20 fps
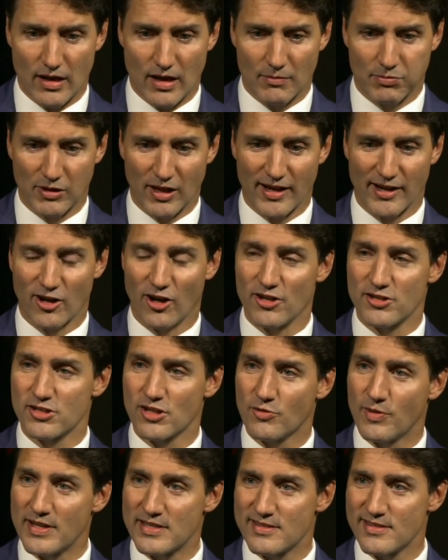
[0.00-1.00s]
apply
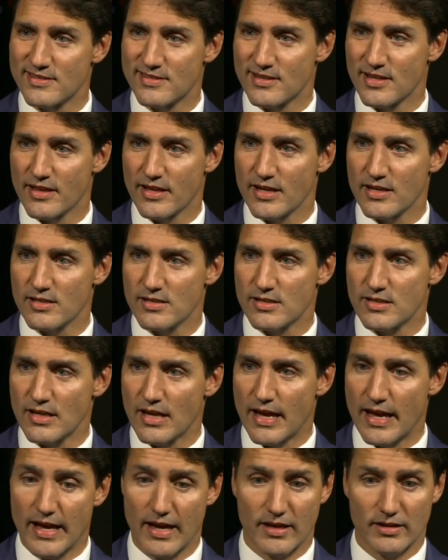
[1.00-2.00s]
consequences to this
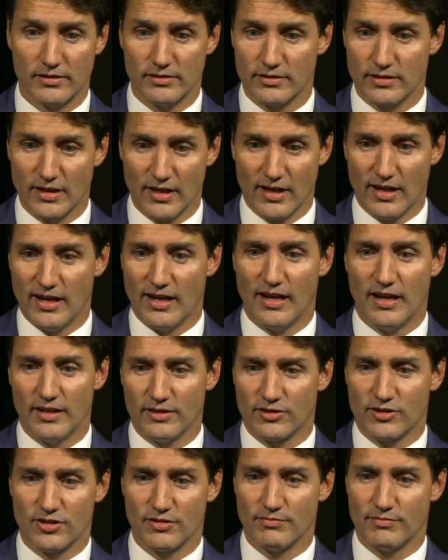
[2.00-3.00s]
and
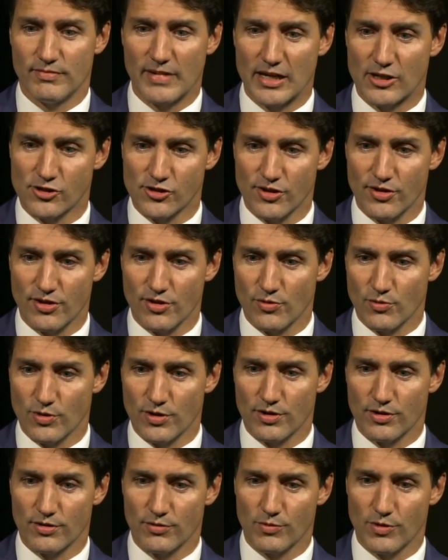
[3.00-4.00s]
to make sure that
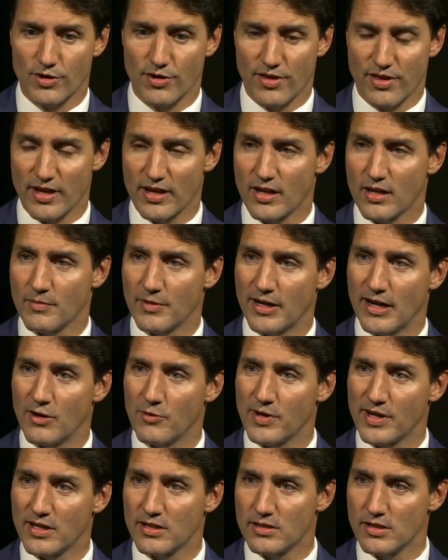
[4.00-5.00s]
we're thinking about
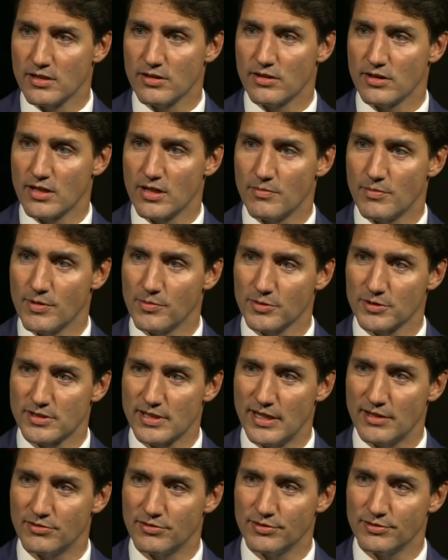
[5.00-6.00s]
how we continue to keep people
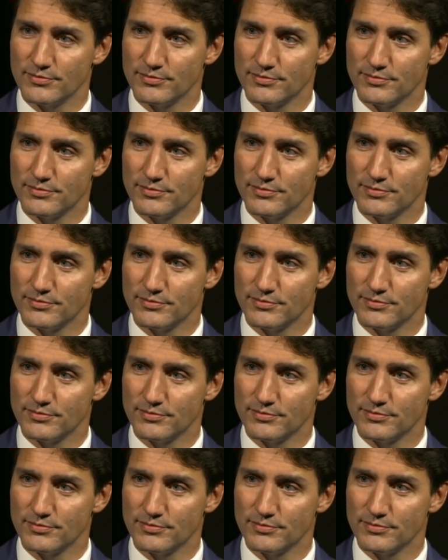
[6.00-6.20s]
safe.